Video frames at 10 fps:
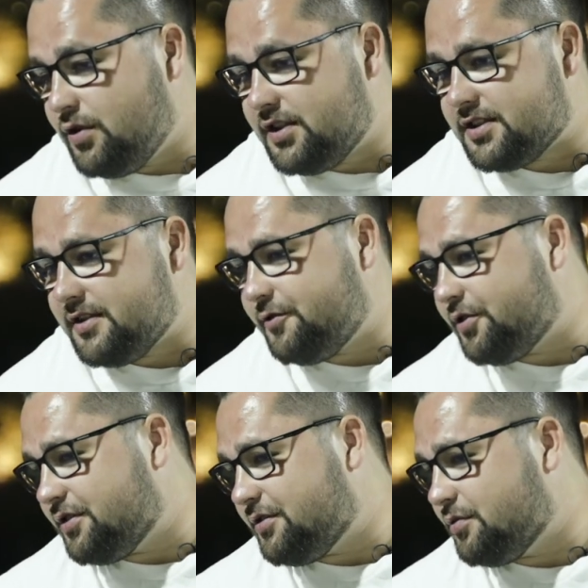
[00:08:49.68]
What is
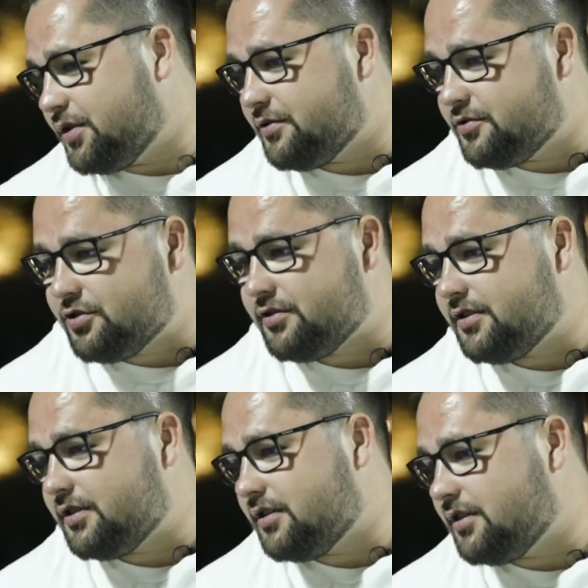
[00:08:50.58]
different when you
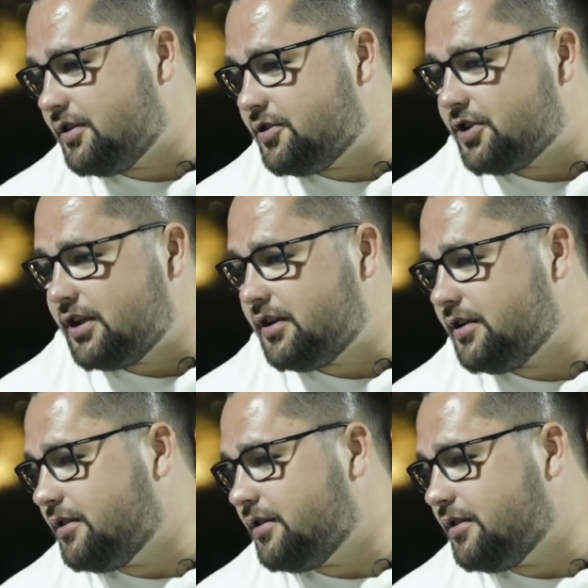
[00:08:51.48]
join Schalke,